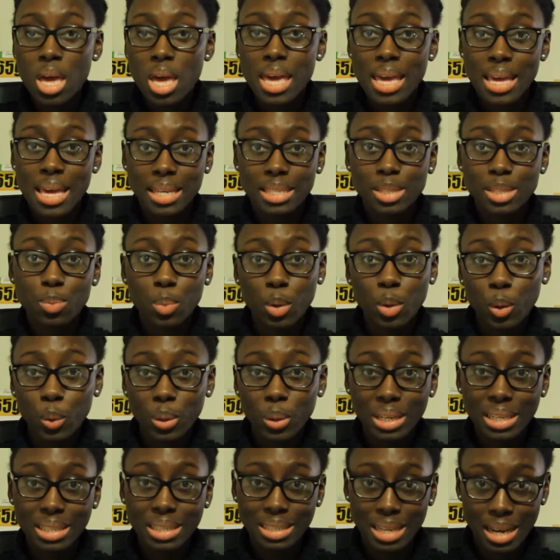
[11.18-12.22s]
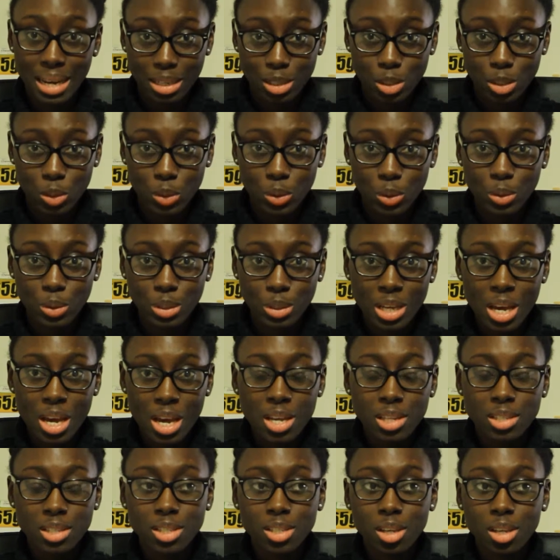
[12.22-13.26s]
is purely naturals.
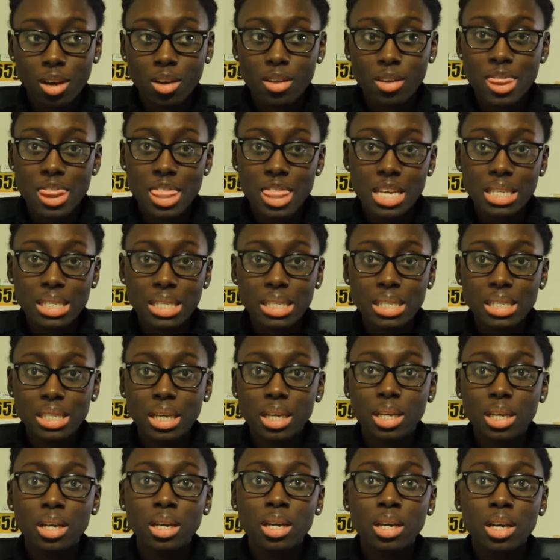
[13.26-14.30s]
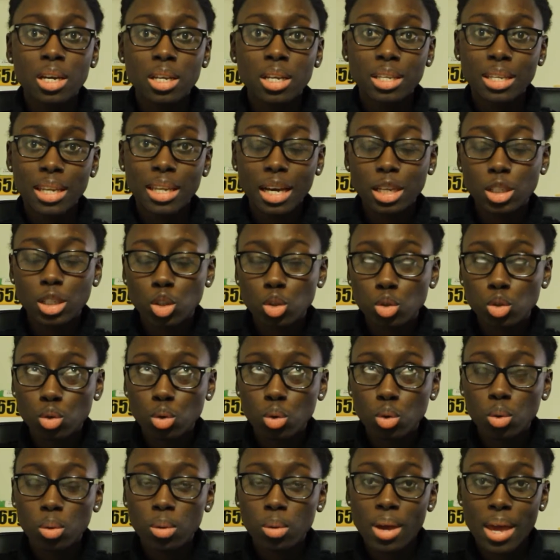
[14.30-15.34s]
So this is a
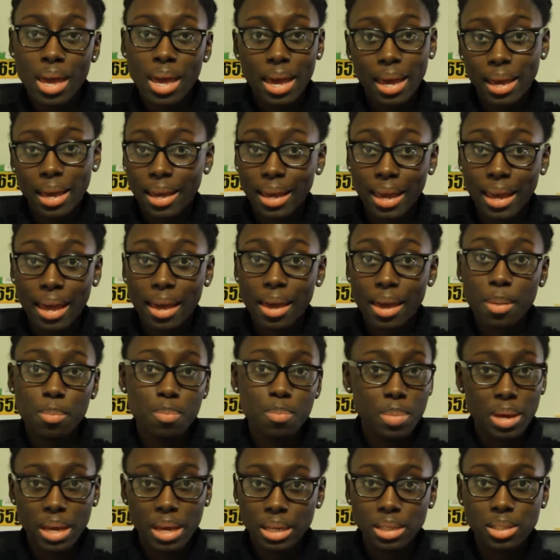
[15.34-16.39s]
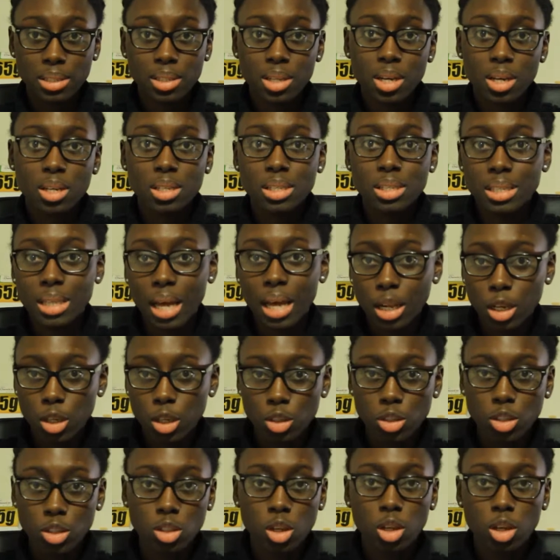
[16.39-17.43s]
natural hair care based
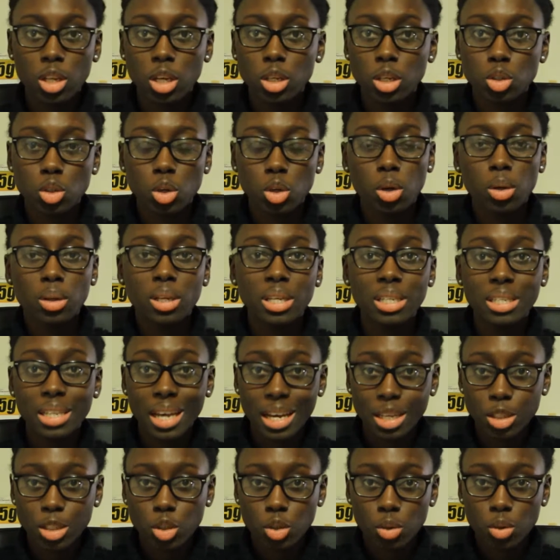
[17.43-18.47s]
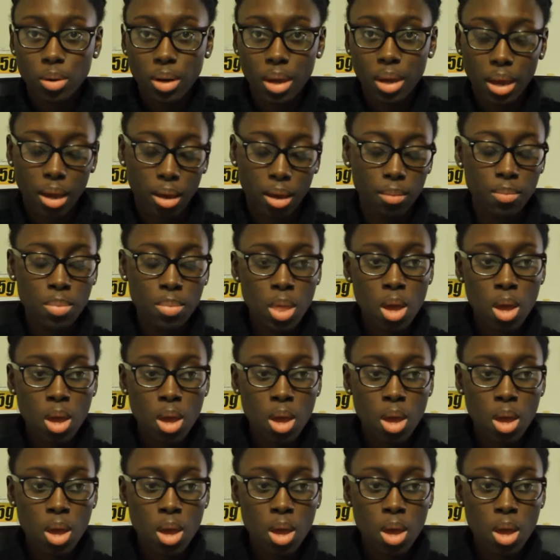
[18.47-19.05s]
salon, so they do only natural hair.